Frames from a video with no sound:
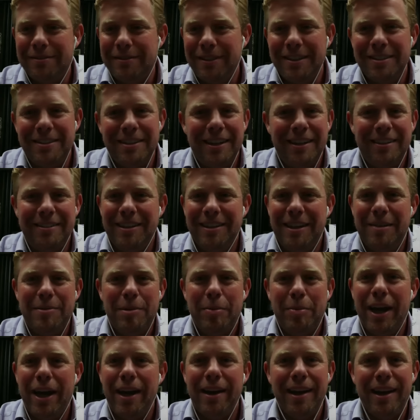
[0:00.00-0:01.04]
I was like, I'm
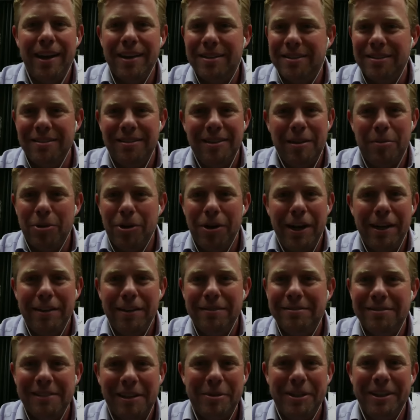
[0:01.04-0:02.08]
a badass, number
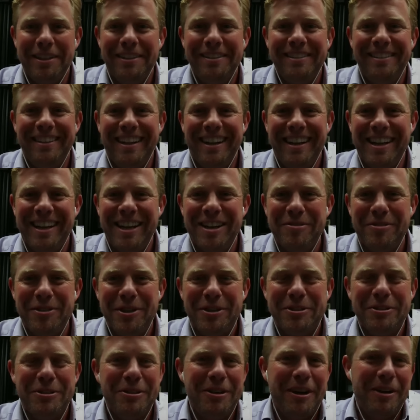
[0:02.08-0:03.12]
8. I mean,
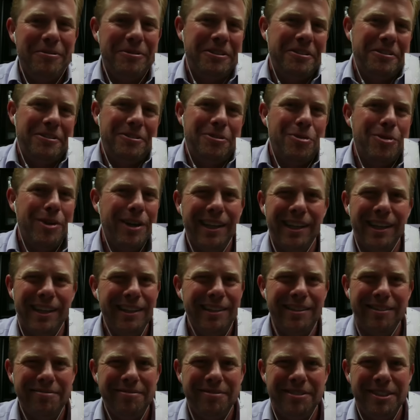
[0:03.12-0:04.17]
individual. I was
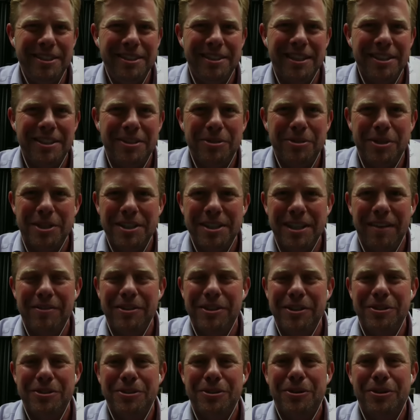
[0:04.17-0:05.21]
26,
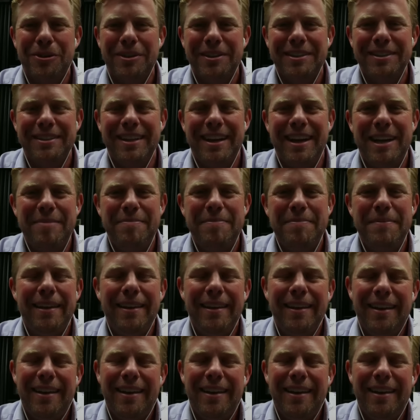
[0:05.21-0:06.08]
27 years old at the time.